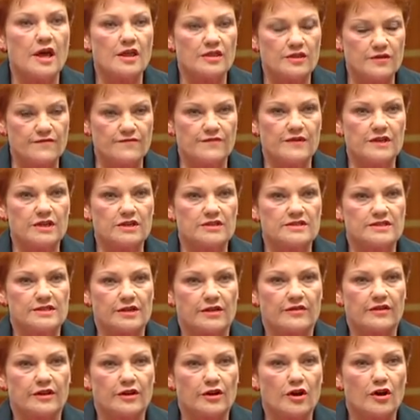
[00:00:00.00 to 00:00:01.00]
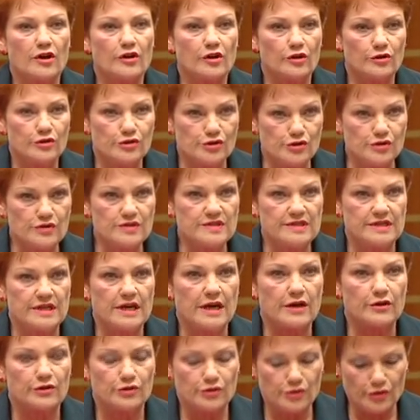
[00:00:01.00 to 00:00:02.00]
the figures so they're not on New
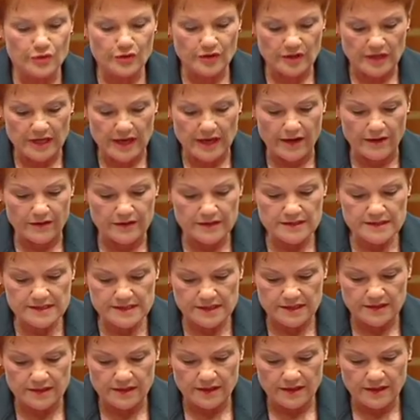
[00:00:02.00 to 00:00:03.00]
Start or youth allowance,